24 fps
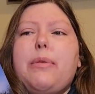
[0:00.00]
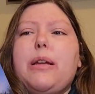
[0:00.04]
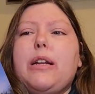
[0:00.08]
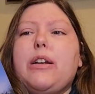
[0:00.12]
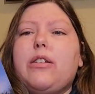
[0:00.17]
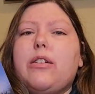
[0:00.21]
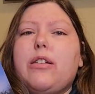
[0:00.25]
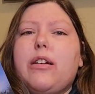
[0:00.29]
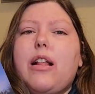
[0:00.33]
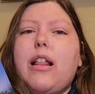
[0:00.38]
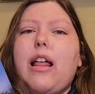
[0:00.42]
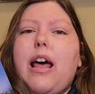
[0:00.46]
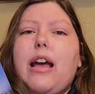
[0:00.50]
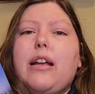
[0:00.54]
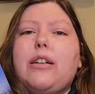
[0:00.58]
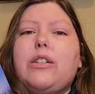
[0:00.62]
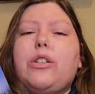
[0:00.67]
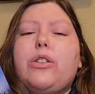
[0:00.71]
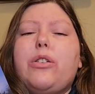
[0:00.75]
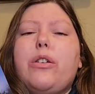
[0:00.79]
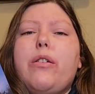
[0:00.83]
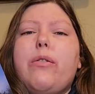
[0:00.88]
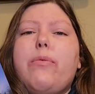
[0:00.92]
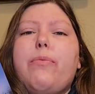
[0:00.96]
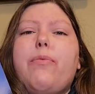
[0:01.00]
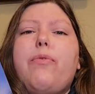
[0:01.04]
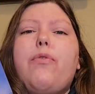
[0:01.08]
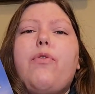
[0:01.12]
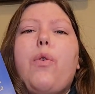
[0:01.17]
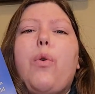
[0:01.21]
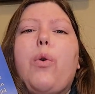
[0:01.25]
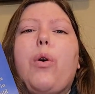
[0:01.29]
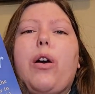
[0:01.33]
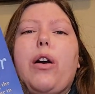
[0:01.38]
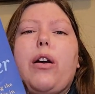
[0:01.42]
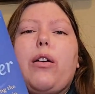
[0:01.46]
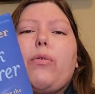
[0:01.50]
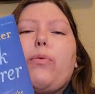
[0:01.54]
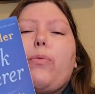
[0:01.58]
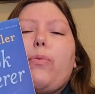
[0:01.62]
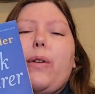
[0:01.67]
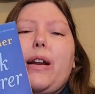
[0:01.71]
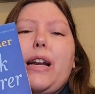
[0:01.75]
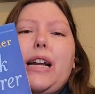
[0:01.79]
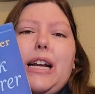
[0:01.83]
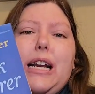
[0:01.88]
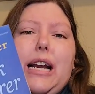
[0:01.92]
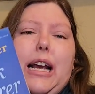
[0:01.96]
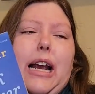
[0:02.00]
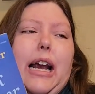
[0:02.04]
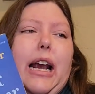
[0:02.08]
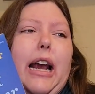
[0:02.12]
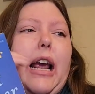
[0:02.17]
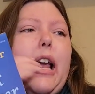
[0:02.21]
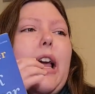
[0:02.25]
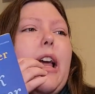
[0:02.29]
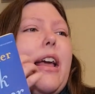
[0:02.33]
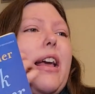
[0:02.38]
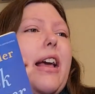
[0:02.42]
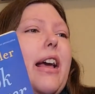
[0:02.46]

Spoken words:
in her classroom for reading,